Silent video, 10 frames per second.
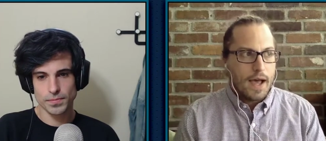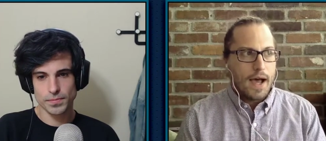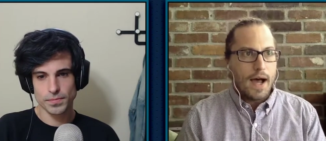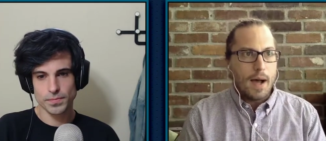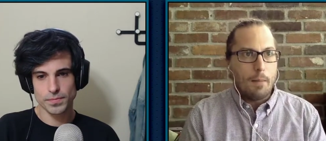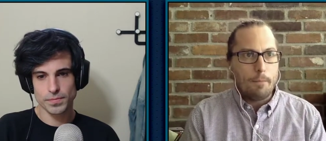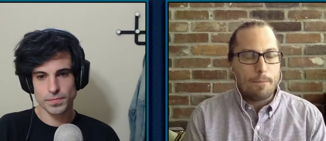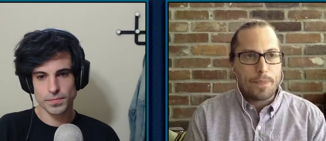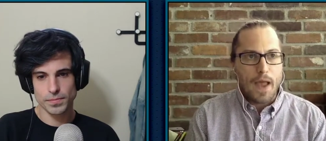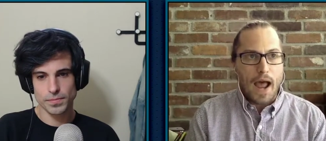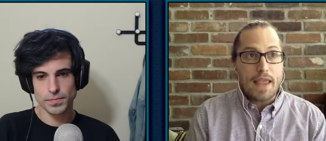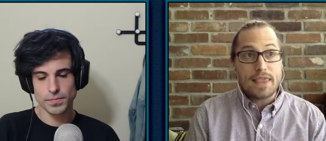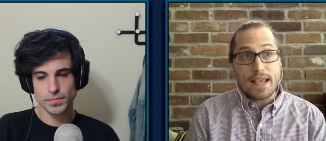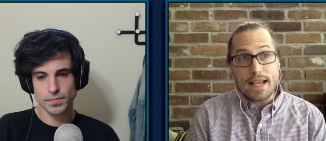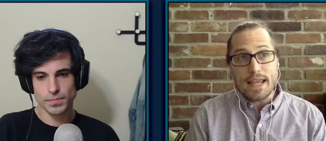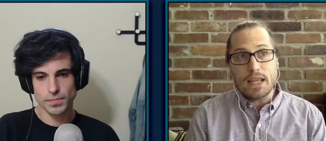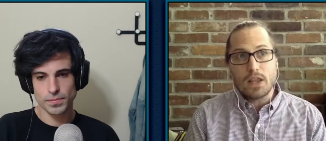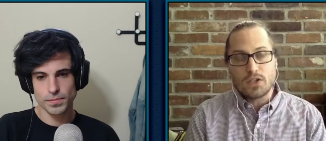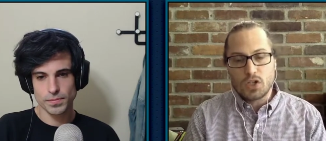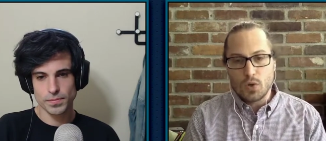Speaker 1: um, i think in
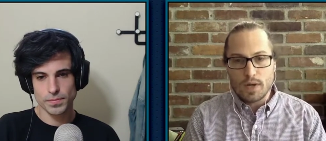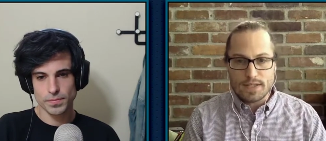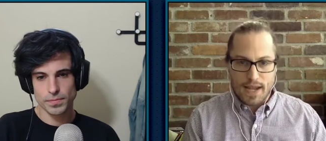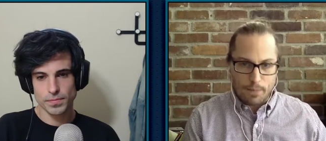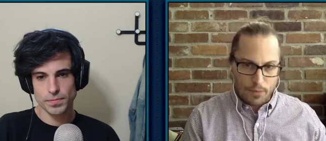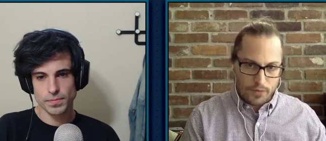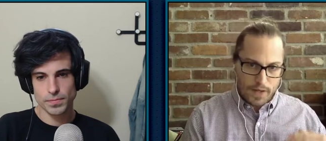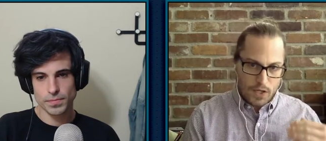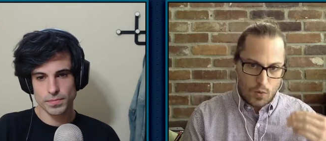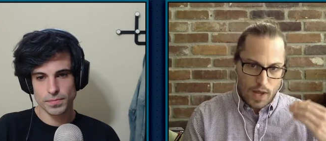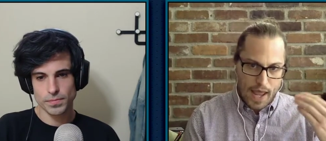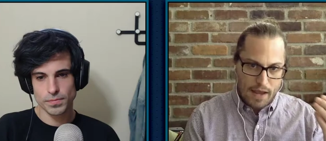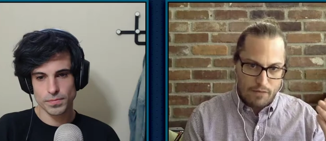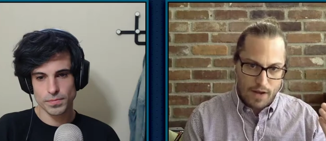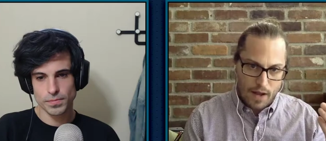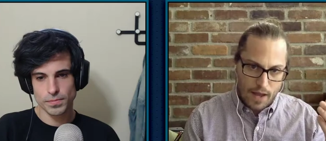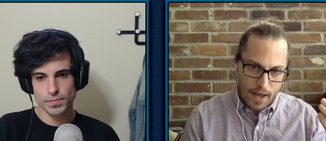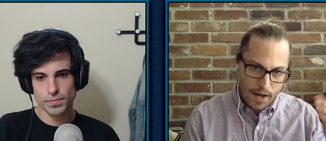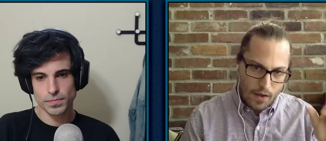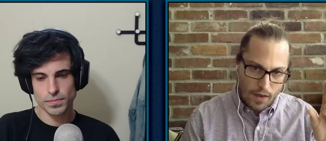the two examples that you gave and I,
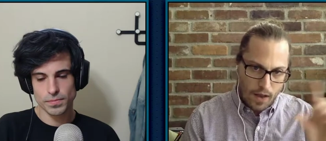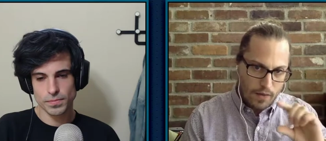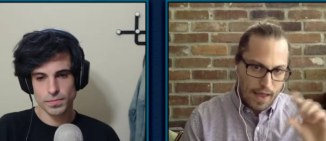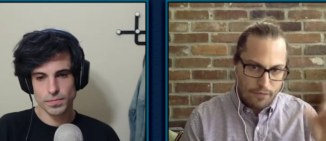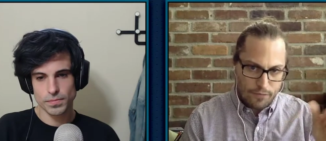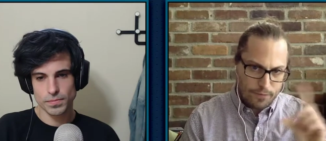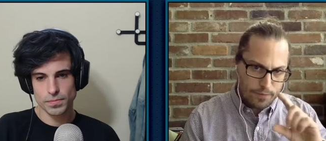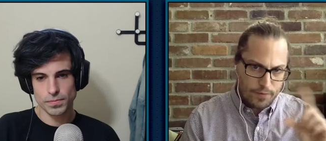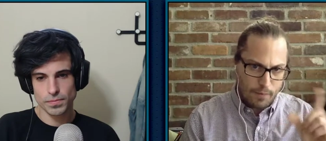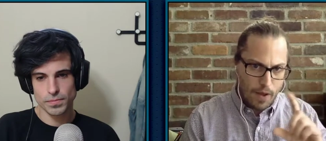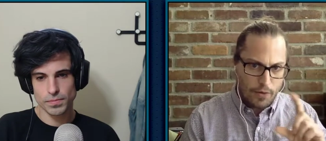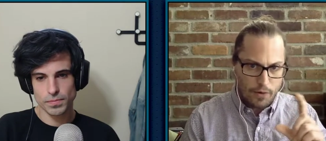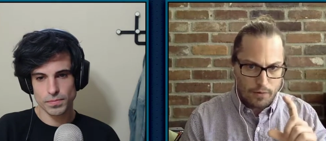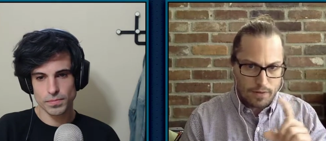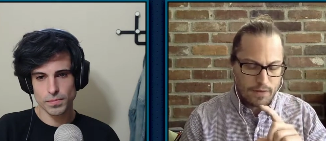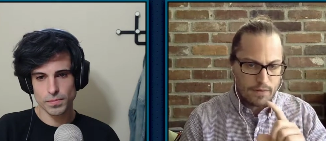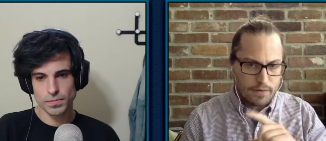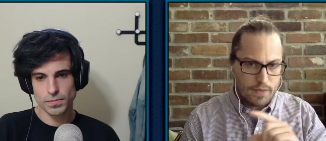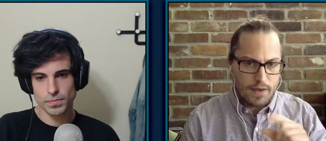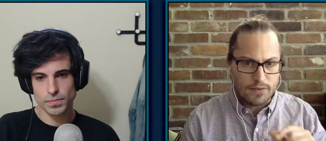and I'll I'll have some other
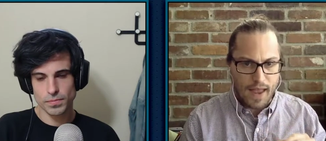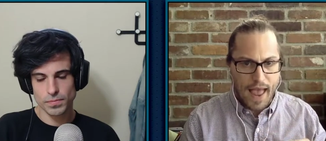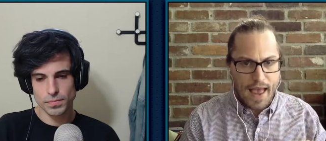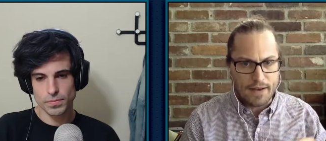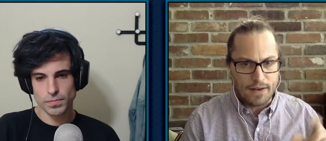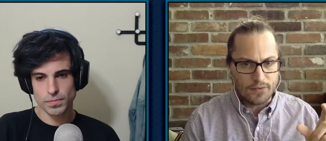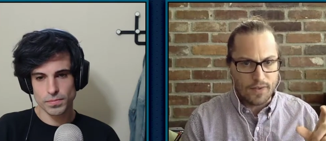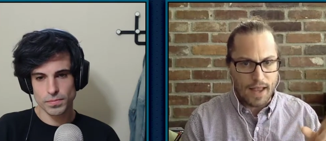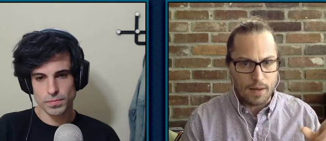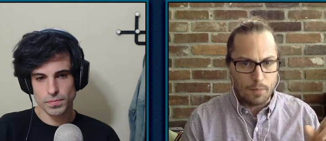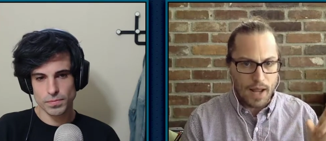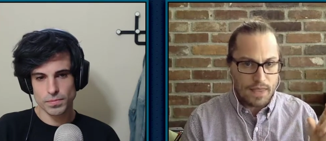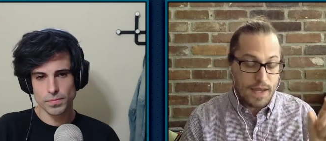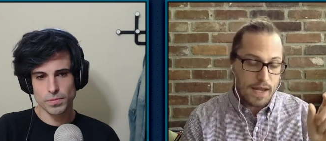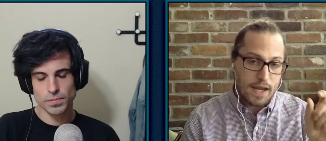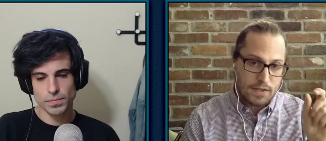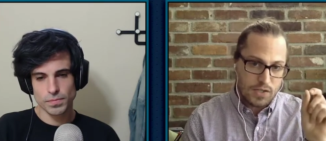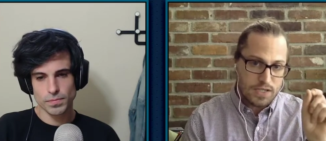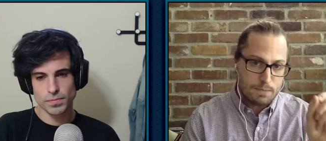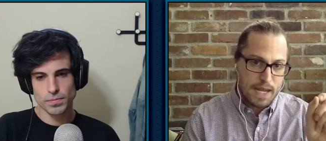things to add in a second but i think
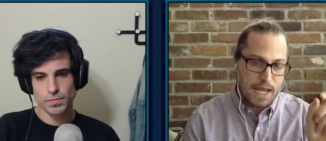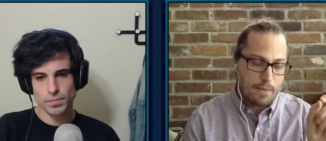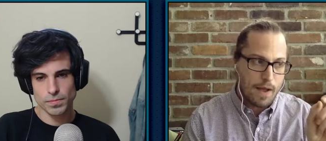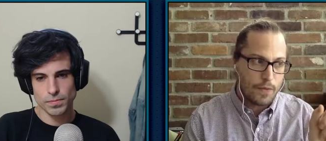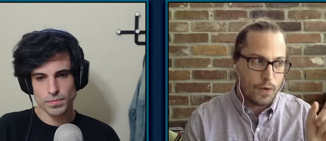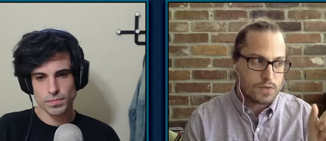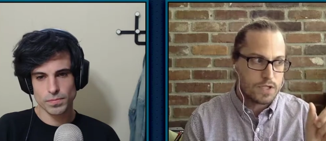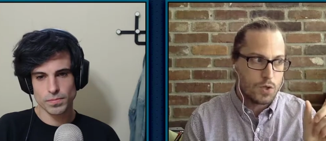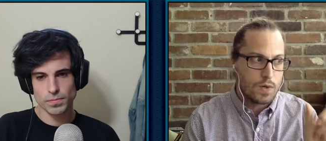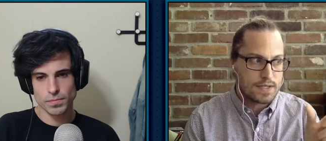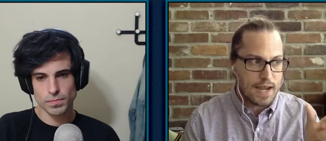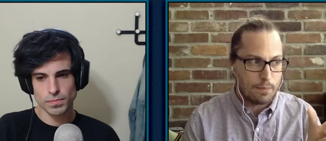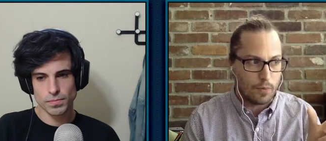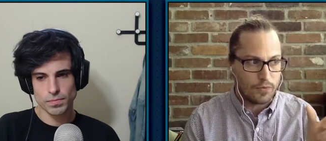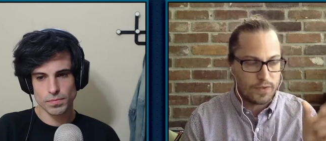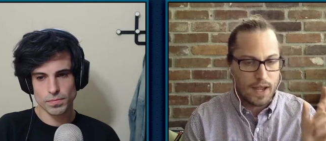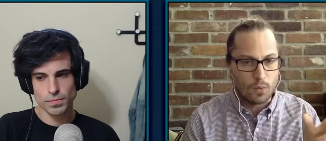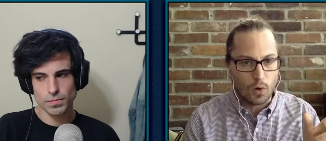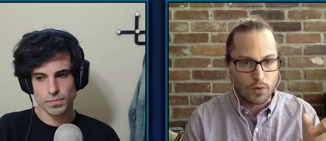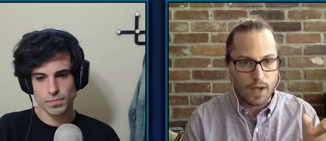just speaking about those two examples
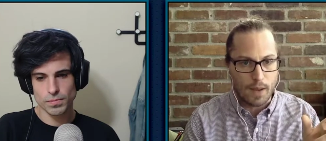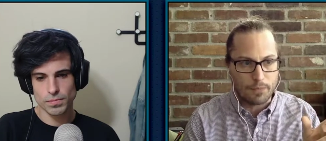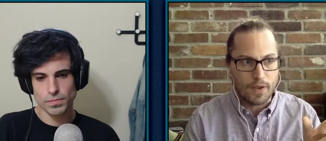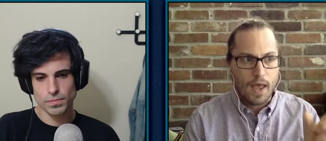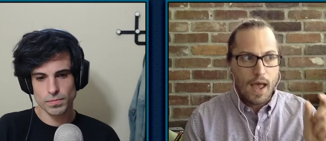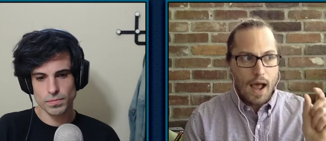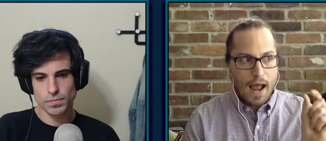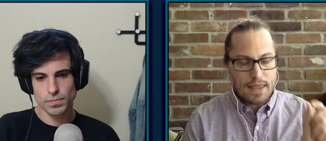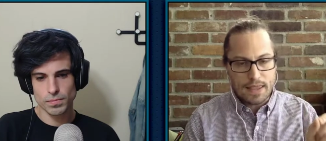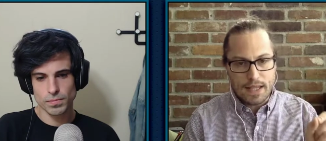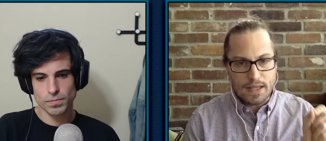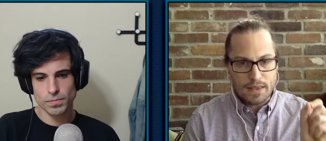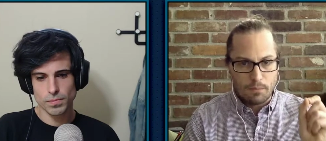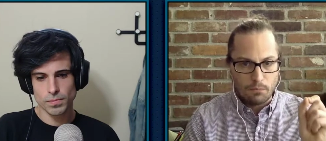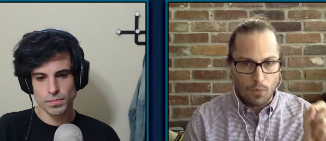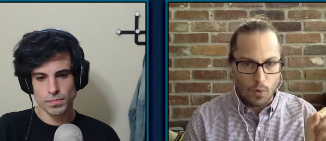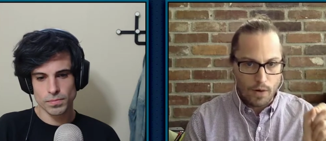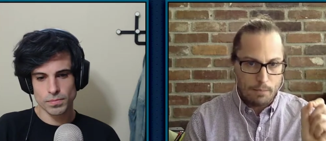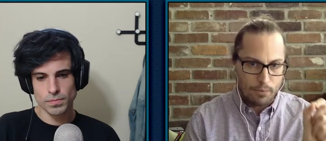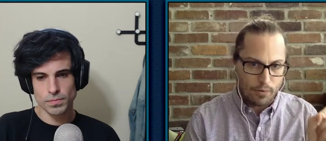10 world cups i think the more
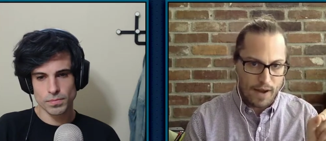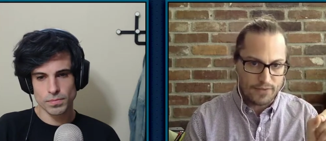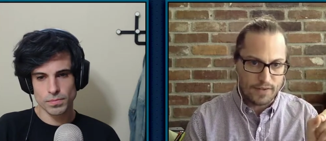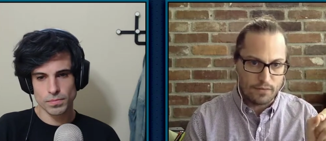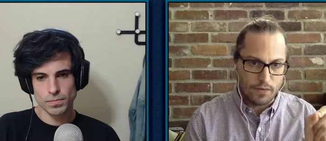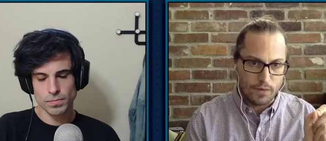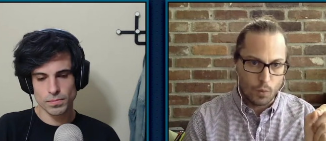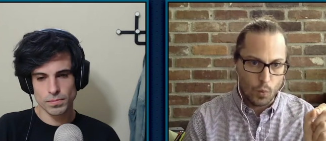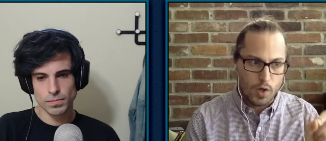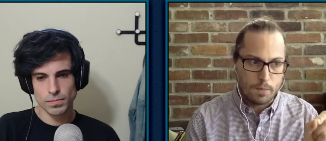impressive would